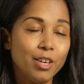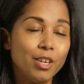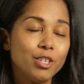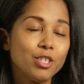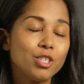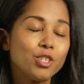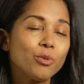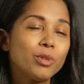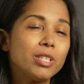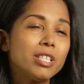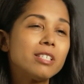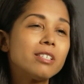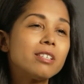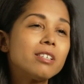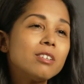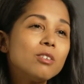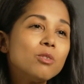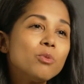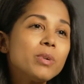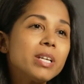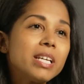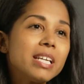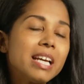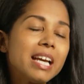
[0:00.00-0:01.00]
So
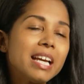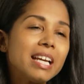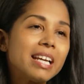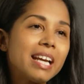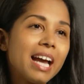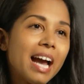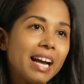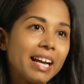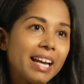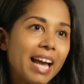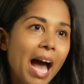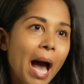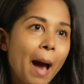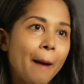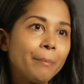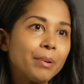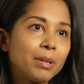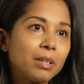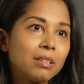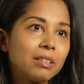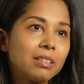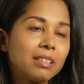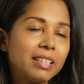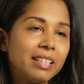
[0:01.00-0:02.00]
until we can get
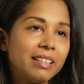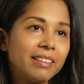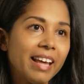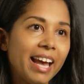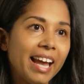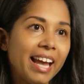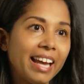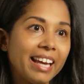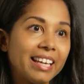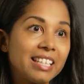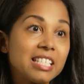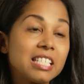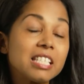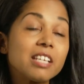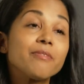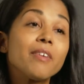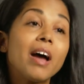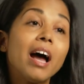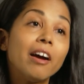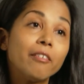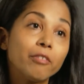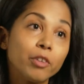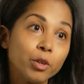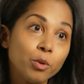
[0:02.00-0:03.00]
capital in the hands of
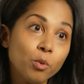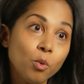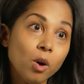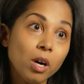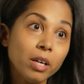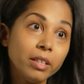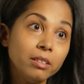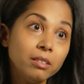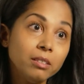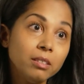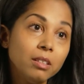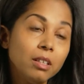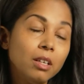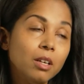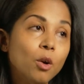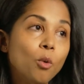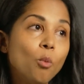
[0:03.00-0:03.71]
everyone,